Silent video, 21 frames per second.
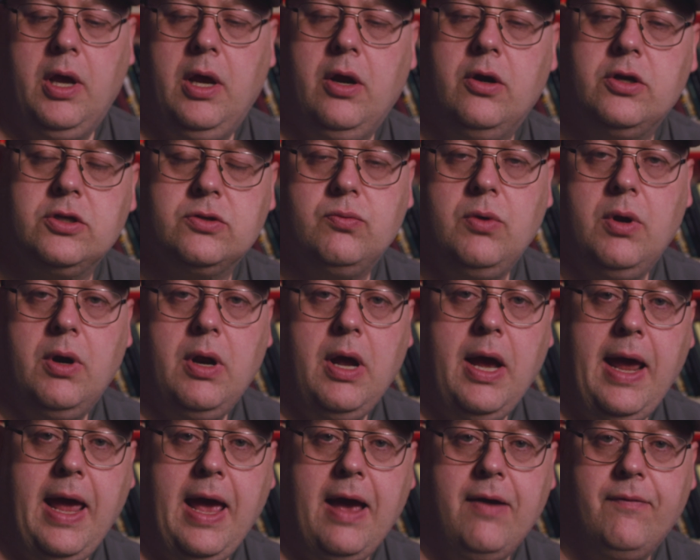here's what
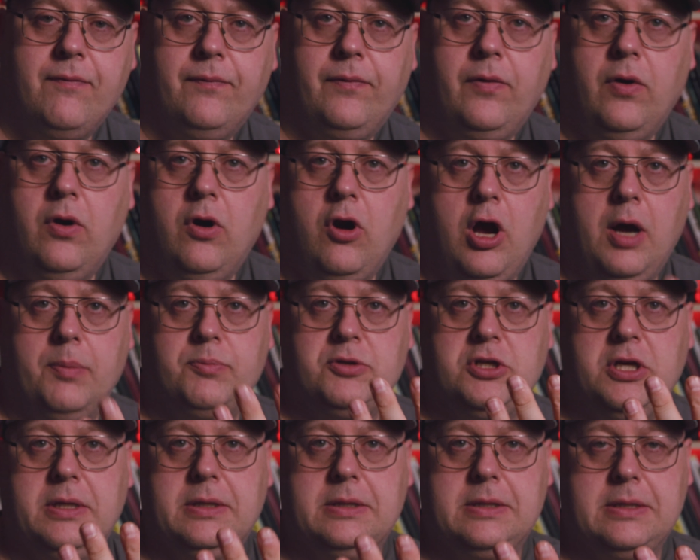I have for
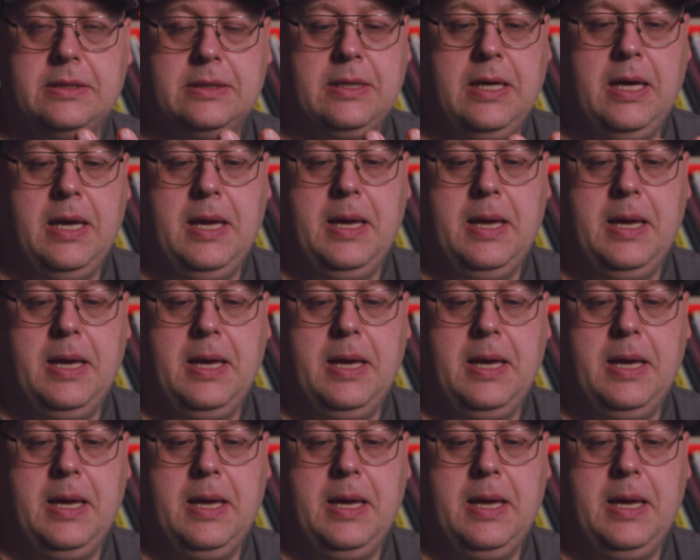options.